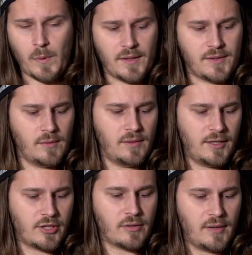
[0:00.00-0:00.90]
one, so
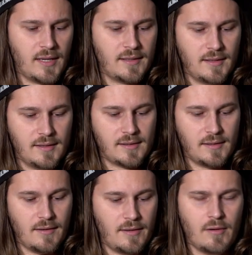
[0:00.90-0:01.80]
each dread is
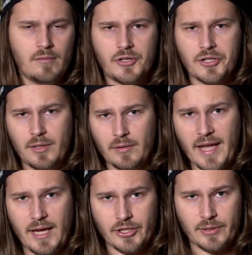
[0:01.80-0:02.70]
in the original
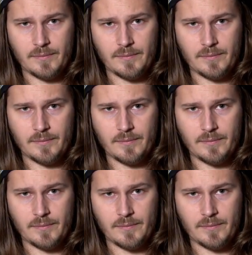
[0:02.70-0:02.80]
location.